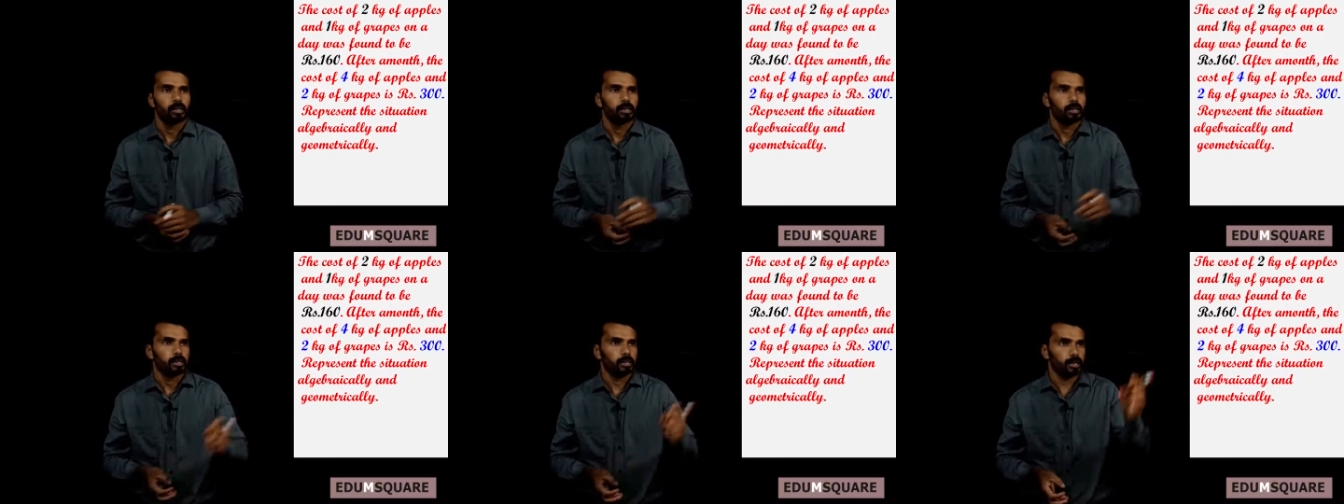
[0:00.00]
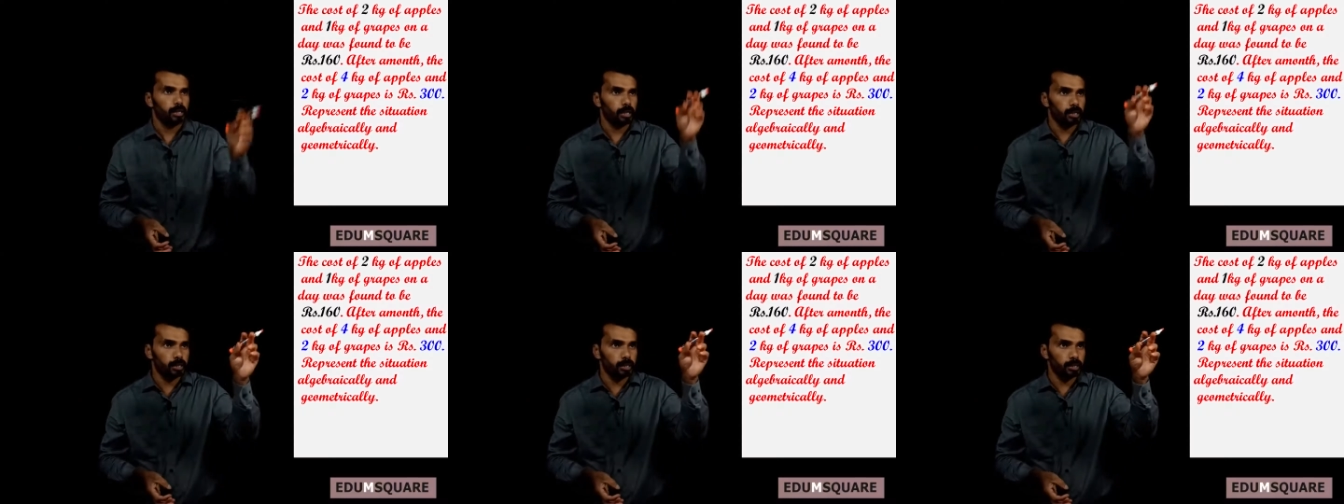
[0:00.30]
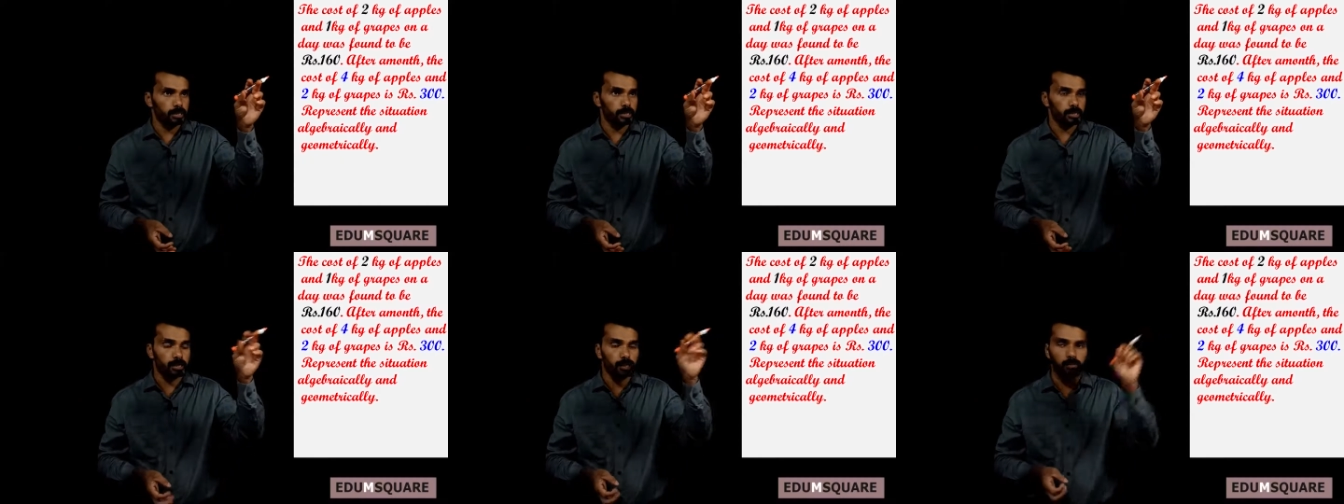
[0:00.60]
Here it
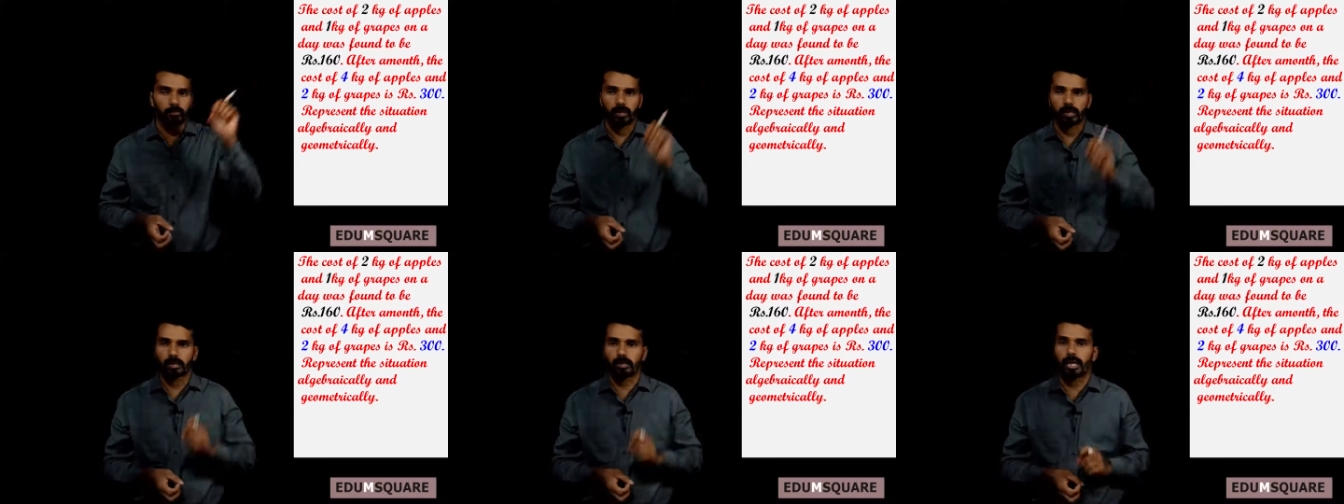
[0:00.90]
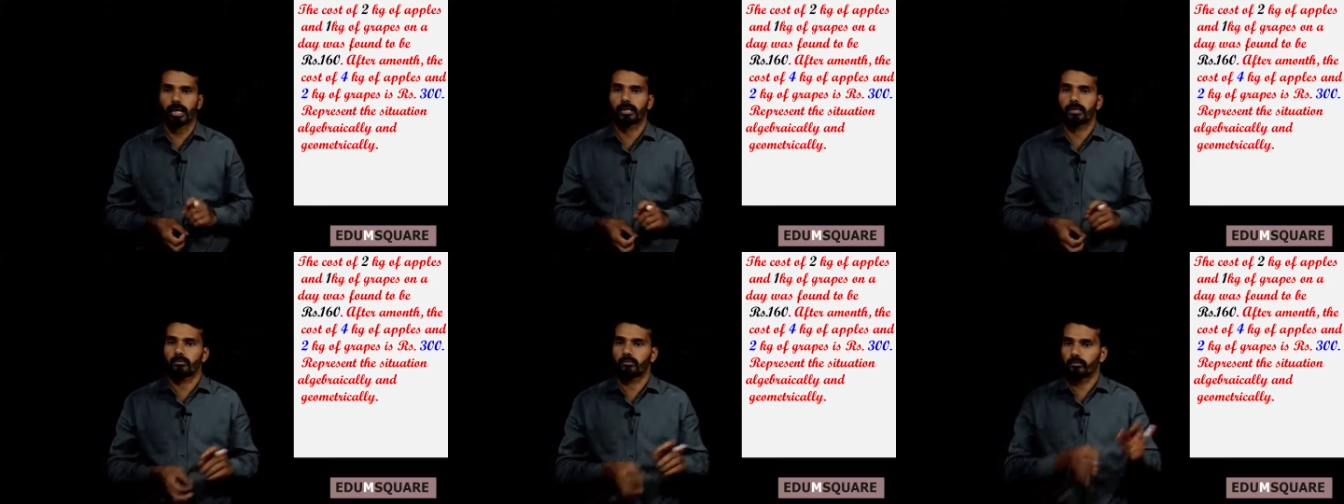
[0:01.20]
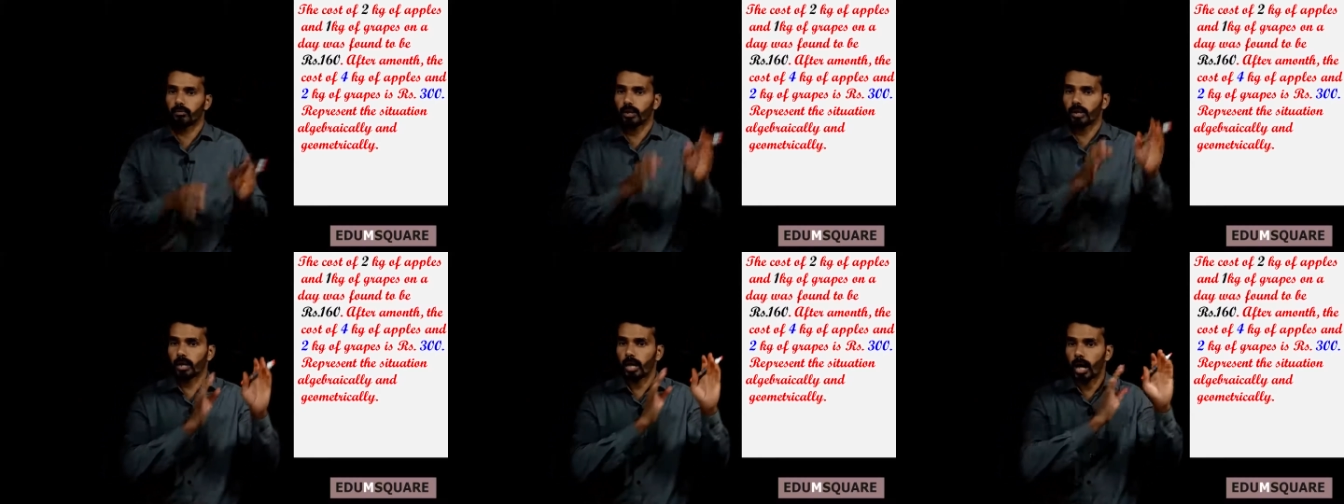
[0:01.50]
is given that
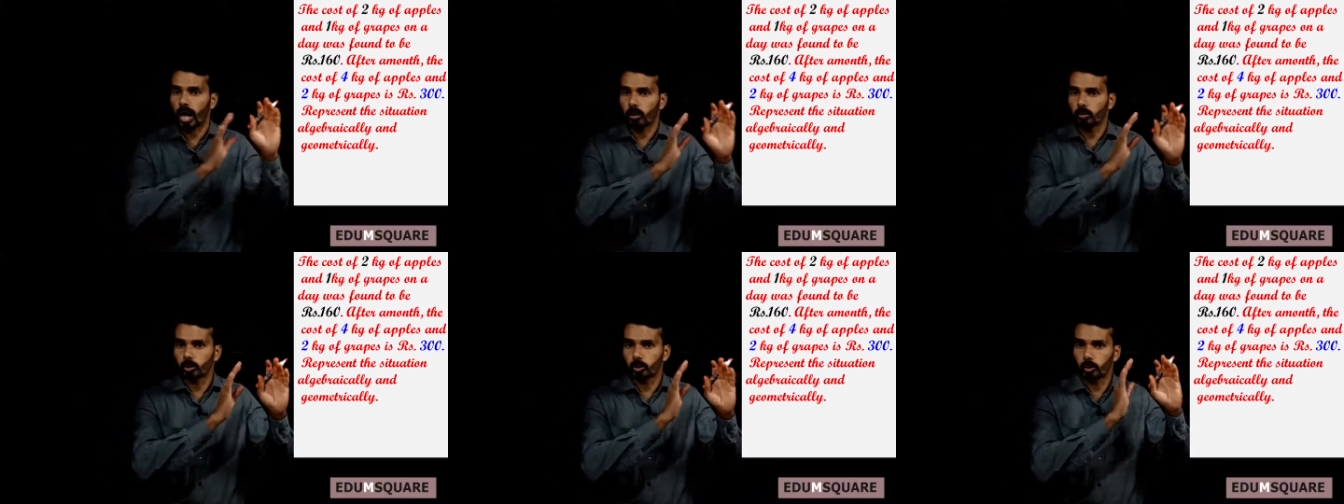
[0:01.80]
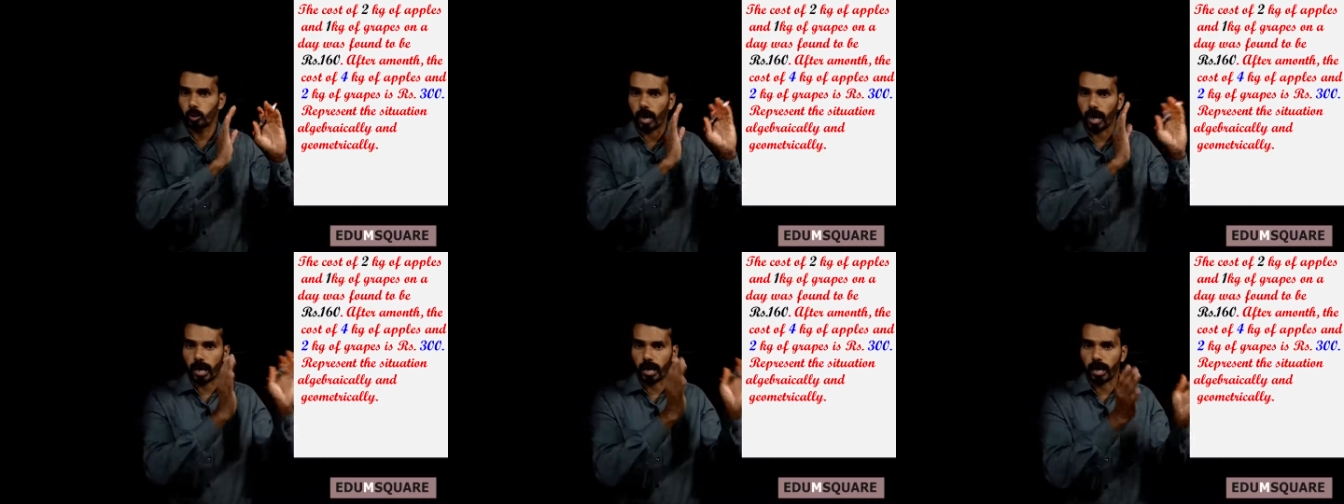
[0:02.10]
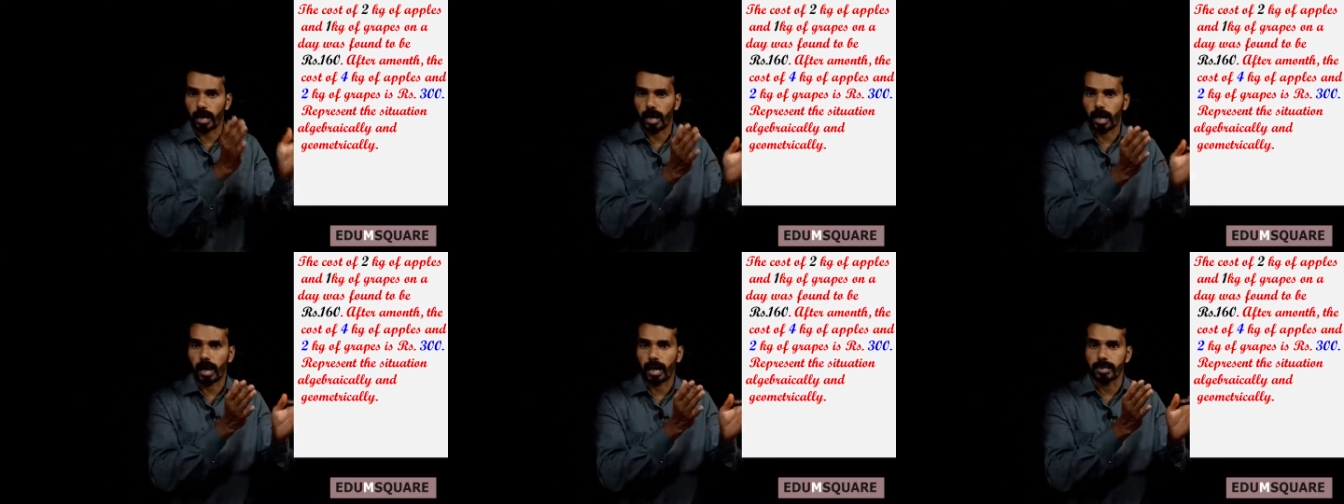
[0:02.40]
we have to
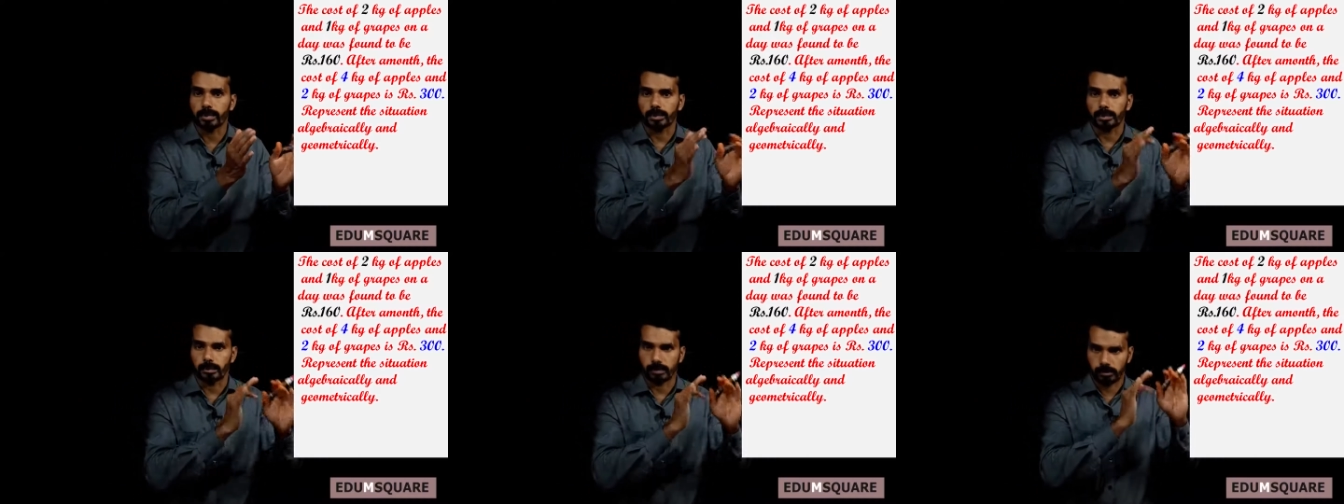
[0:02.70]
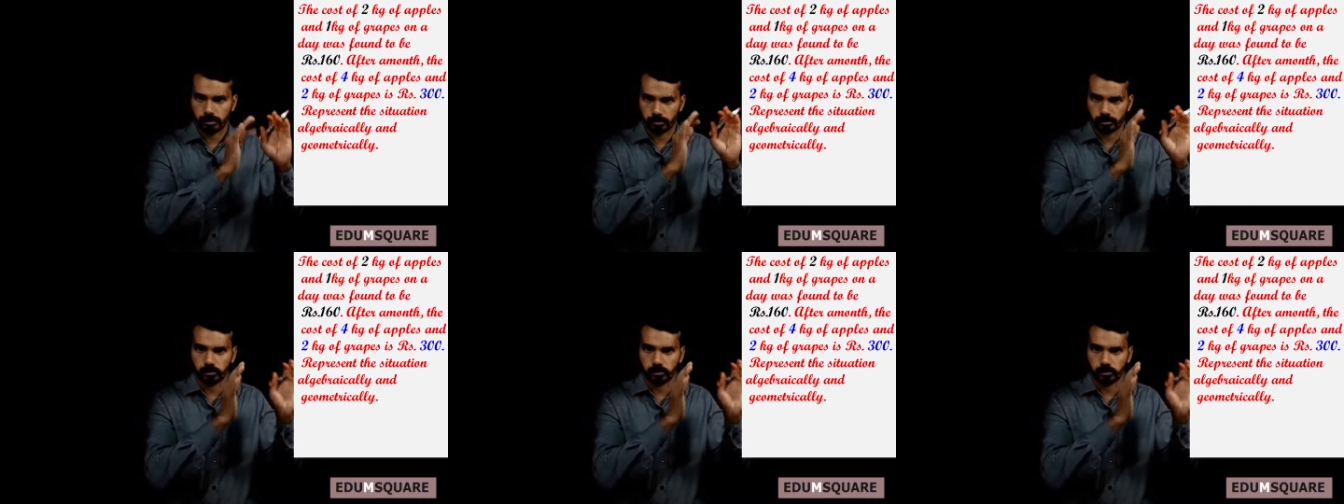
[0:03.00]
analyze.